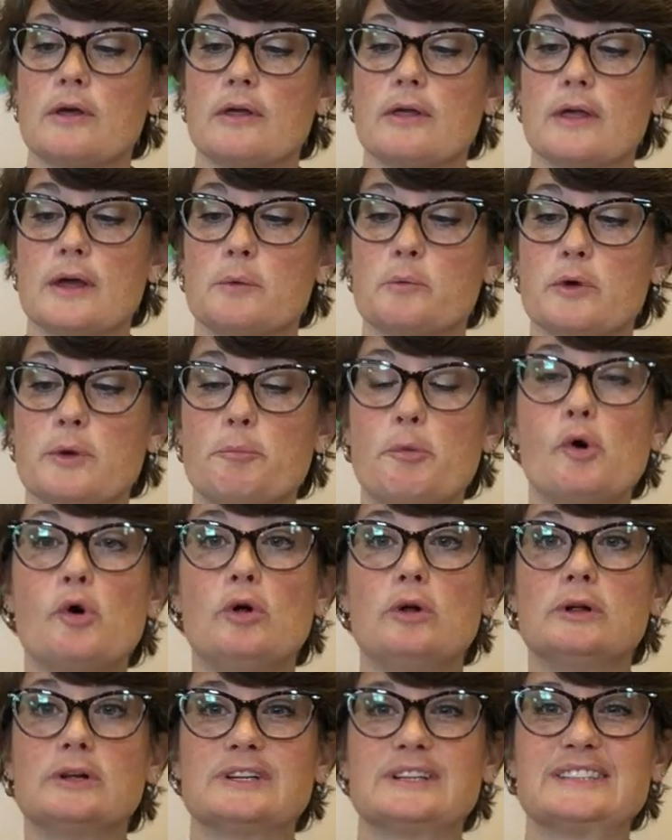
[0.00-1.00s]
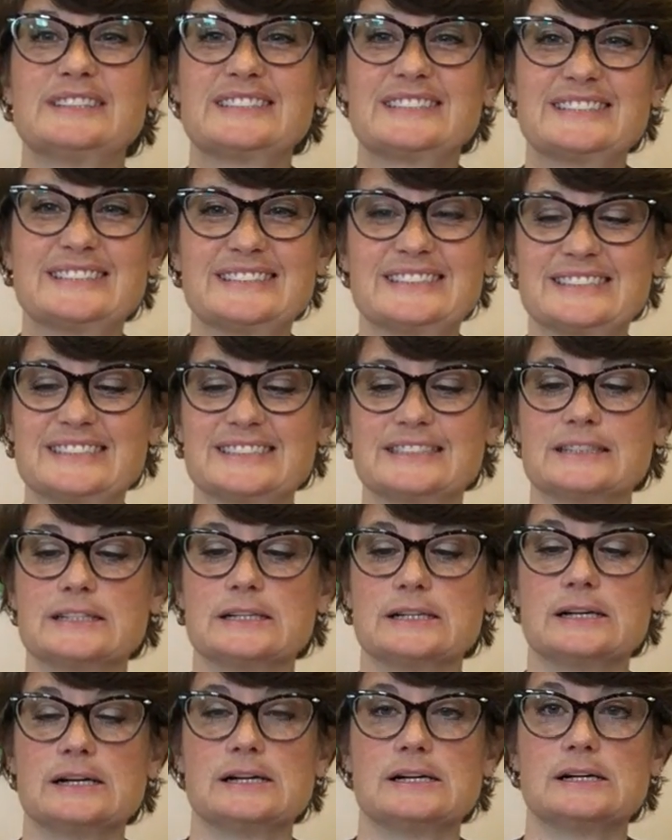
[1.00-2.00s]
Then we pull. There
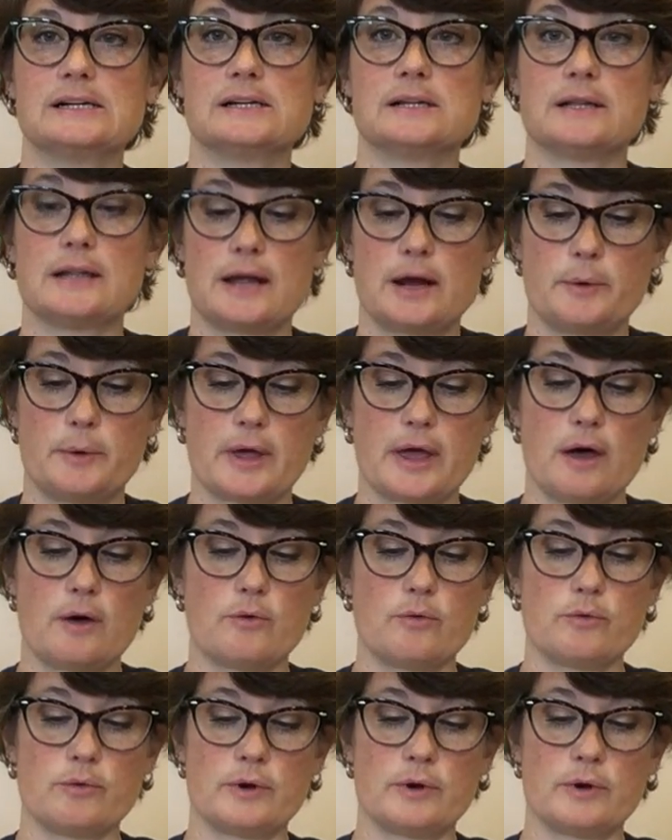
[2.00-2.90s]
we go.